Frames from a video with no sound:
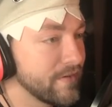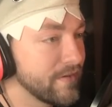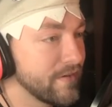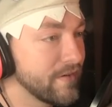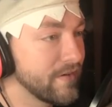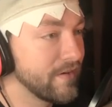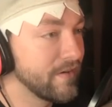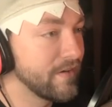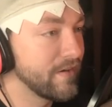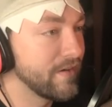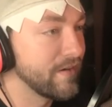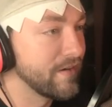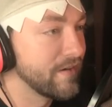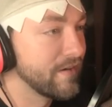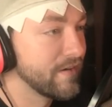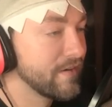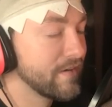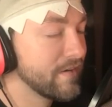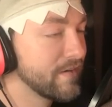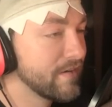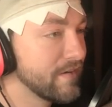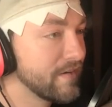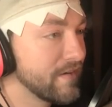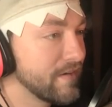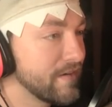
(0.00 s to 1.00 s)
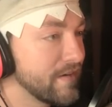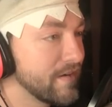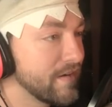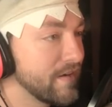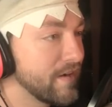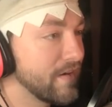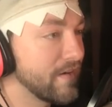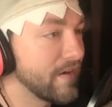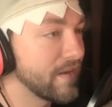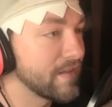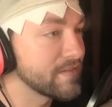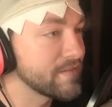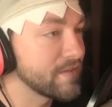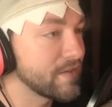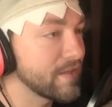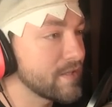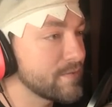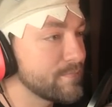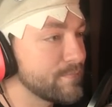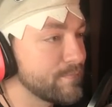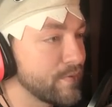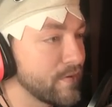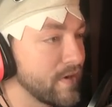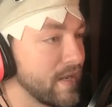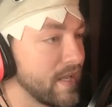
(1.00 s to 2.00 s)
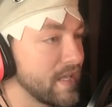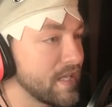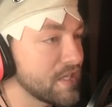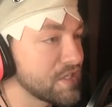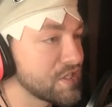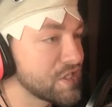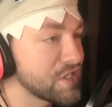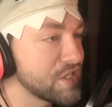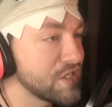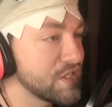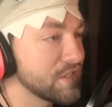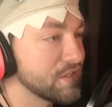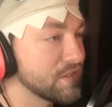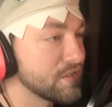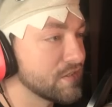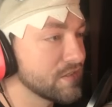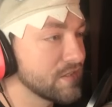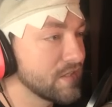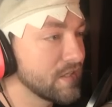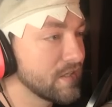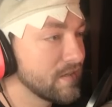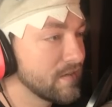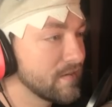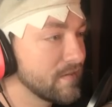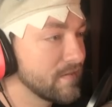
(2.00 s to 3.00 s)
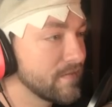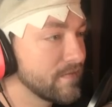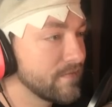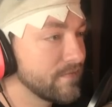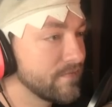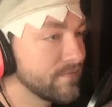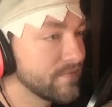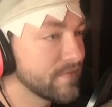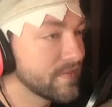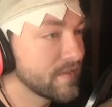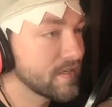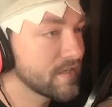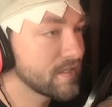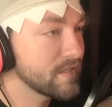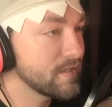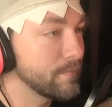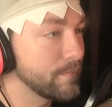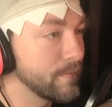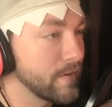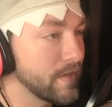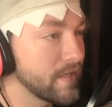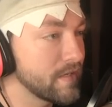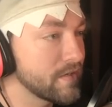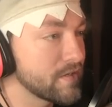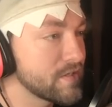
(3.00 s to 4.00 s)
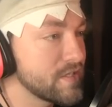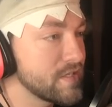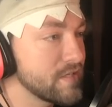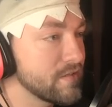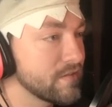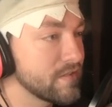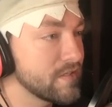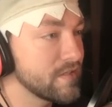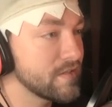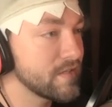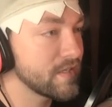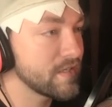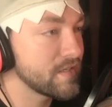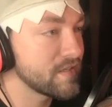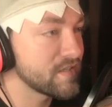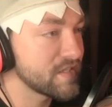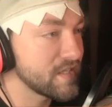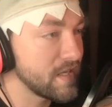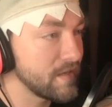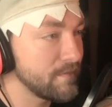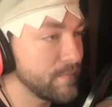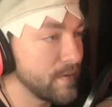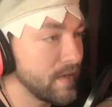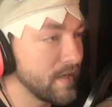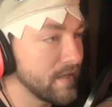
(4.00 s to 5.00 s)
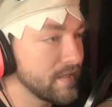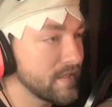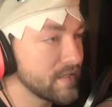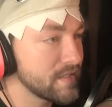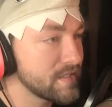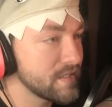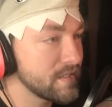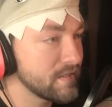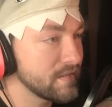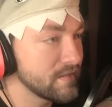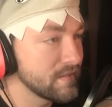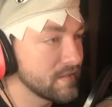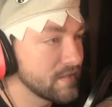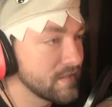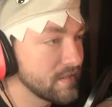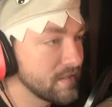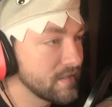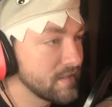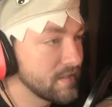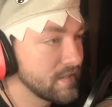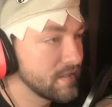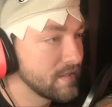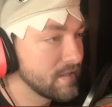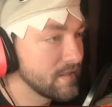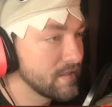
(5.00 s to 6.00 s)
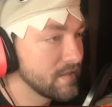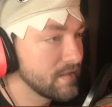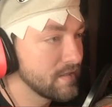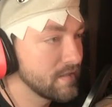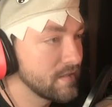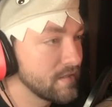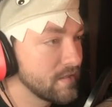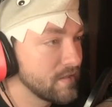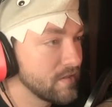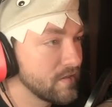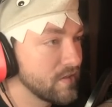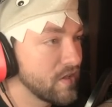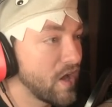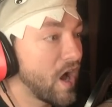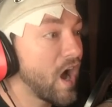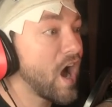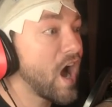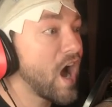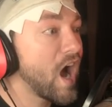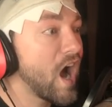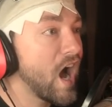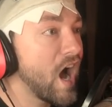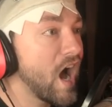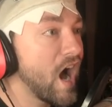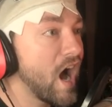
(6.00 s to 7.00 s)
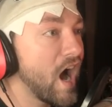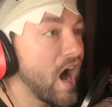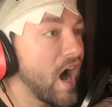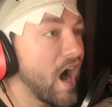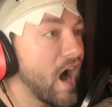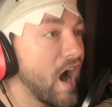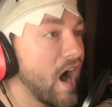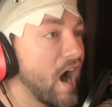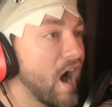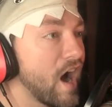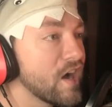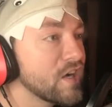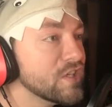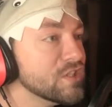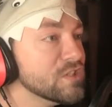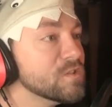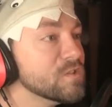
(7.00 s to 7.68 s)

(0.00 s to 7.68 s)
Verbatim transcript: Oh. All right, so I can break his shield. I'm gonna break your shield. Do you think you're safe behind that shield? Ah!